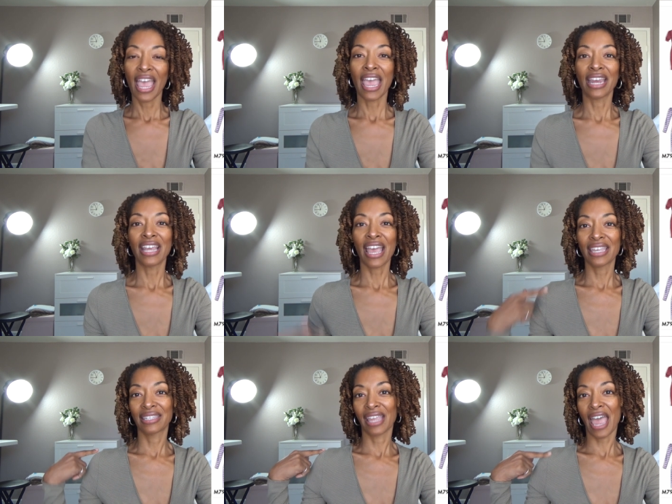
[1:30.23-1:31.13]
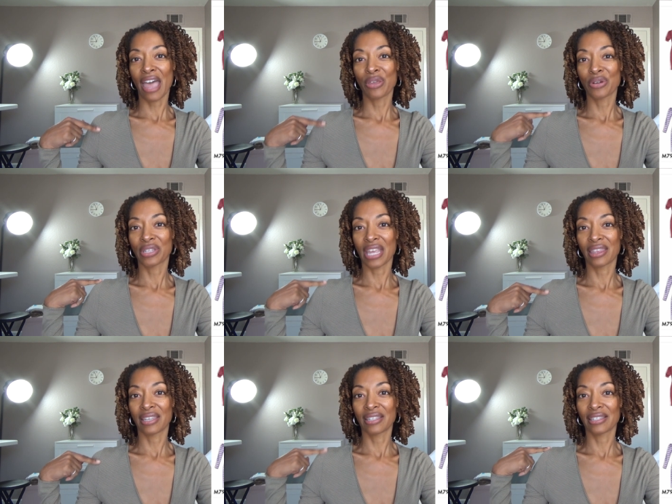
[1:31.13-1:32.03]
and it has gathers
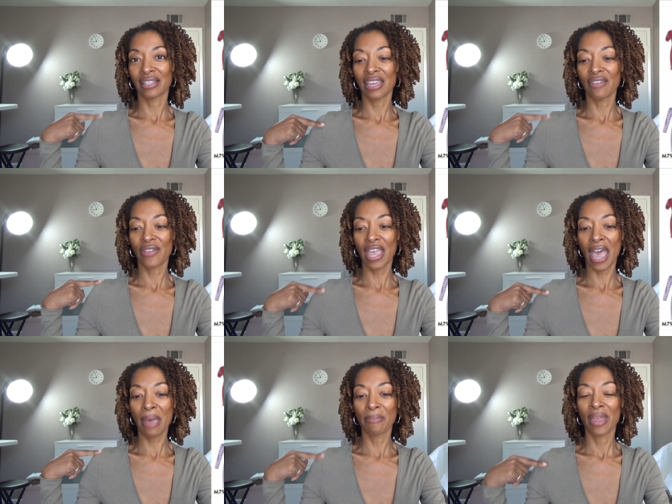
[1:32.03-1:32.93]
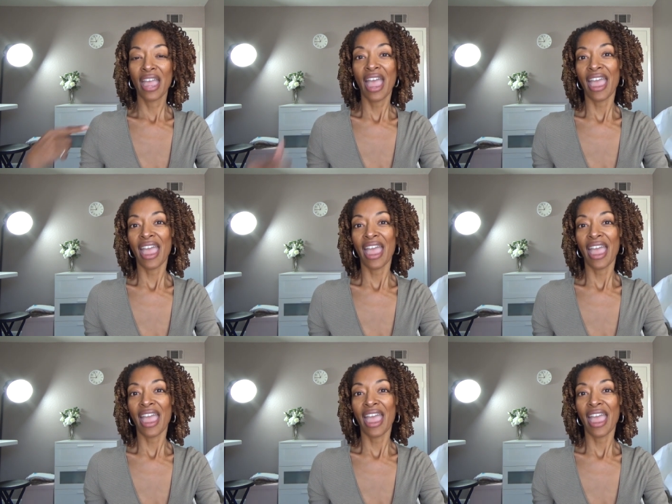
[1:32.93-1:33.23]
at the sleeve cap.